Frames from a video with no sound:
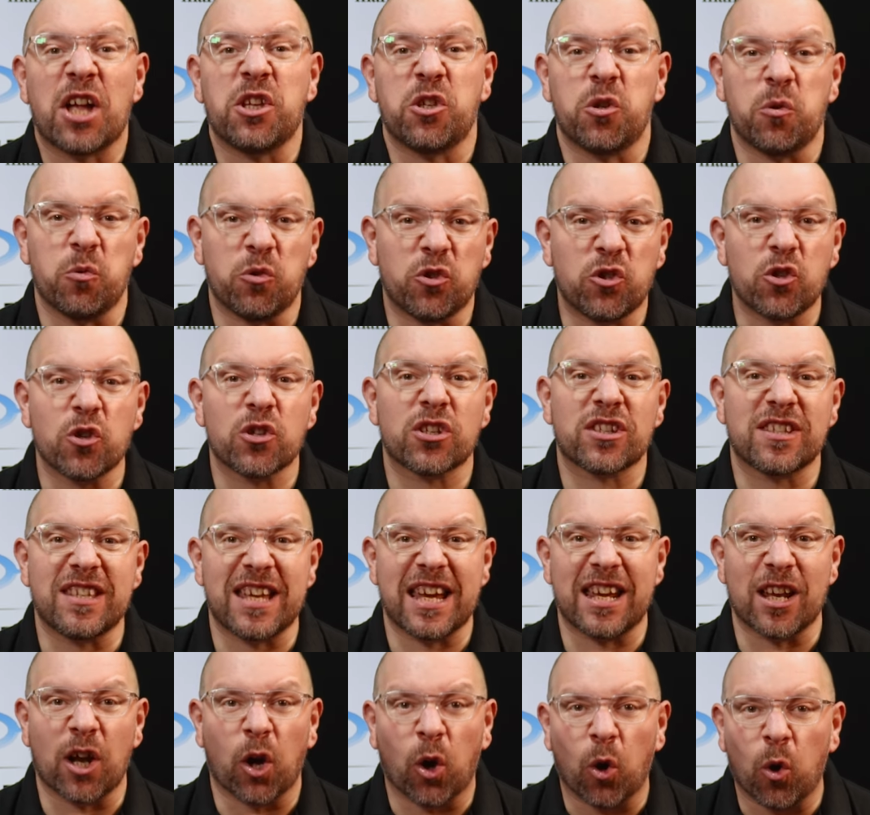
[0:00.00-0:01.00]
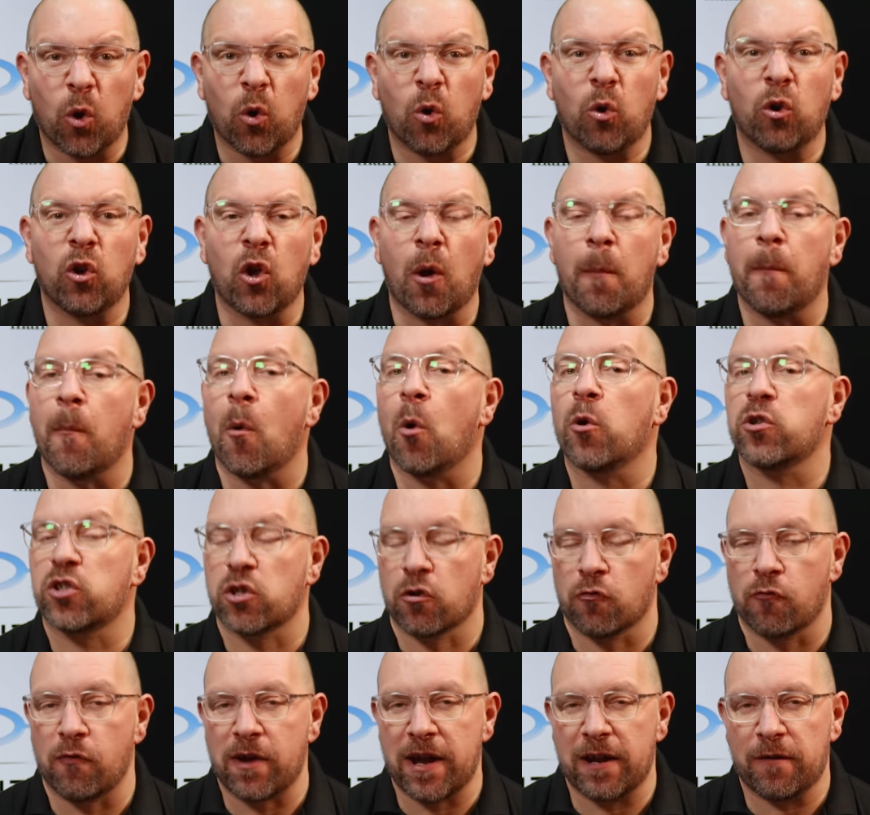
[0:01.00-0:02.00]
and you just need a whole lot more
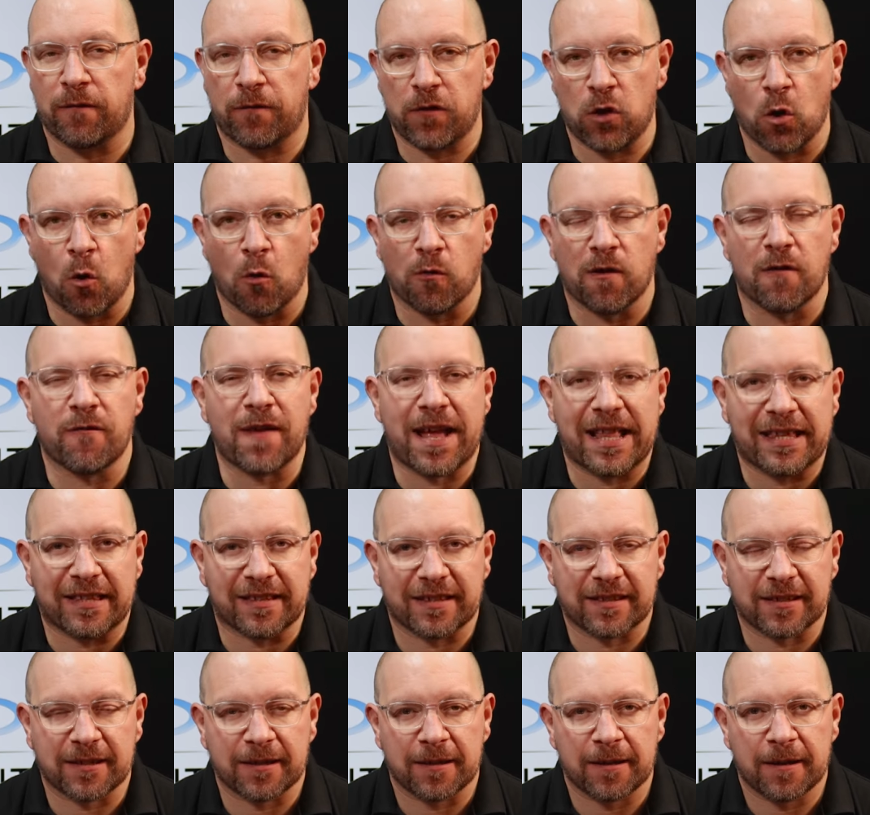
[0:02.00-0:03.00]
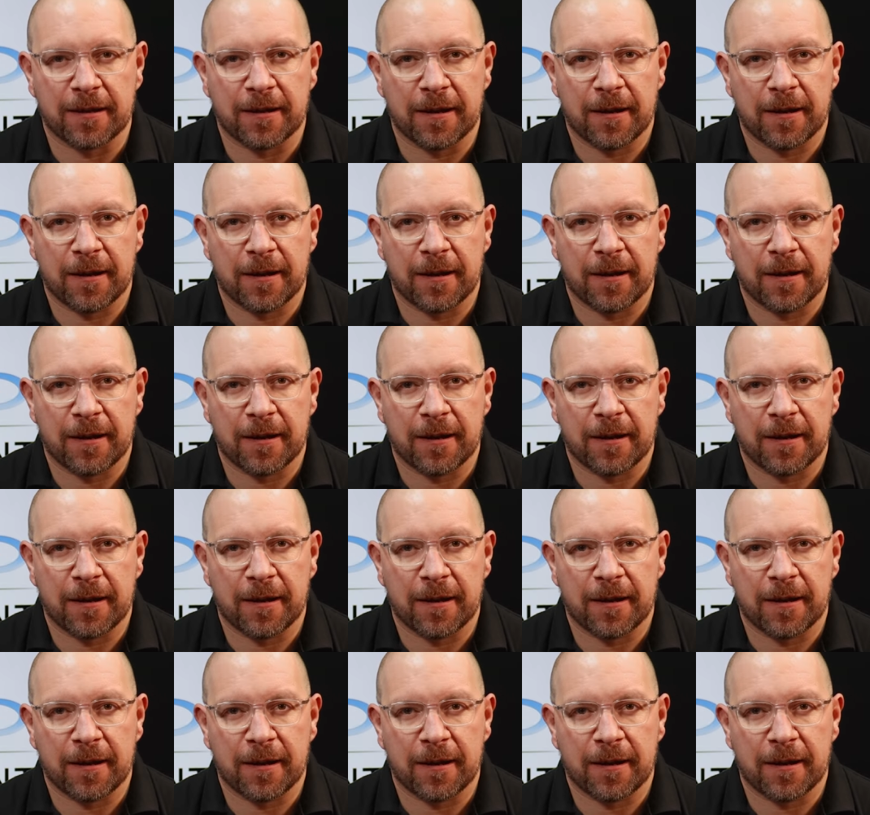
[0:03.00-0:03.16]
terrain for your events.